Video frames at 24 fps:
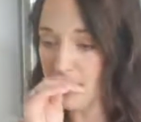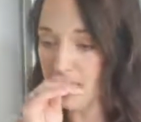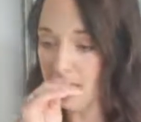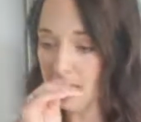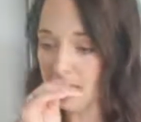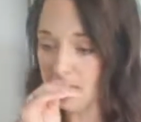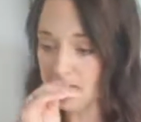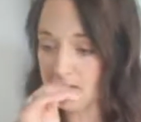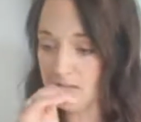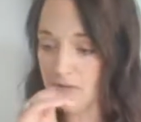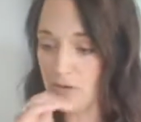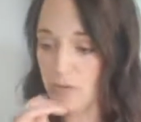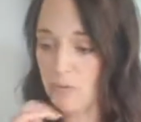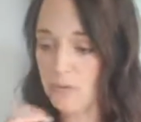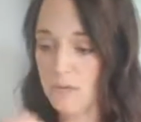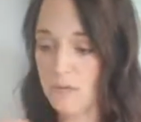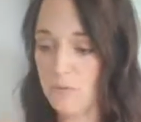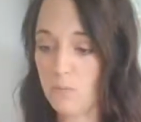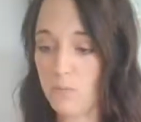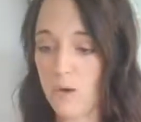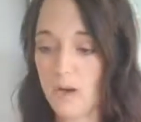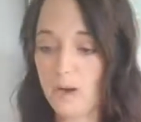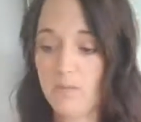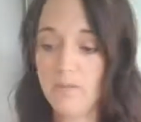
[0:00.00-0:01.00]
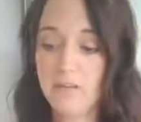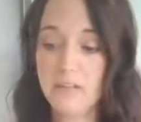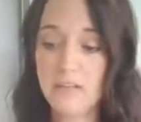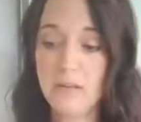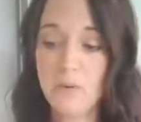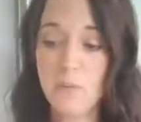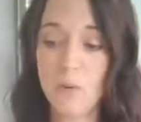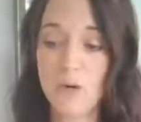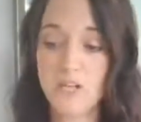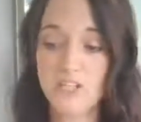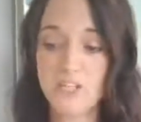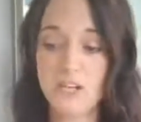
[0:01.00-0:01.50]
So you want to really
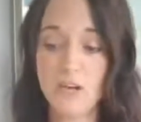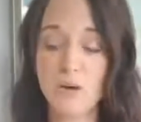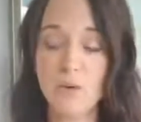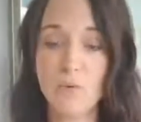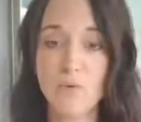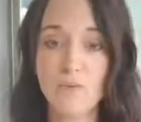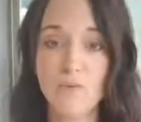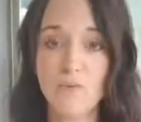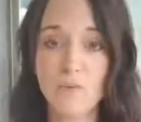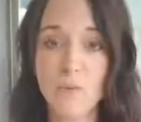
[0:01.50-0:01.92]
watch out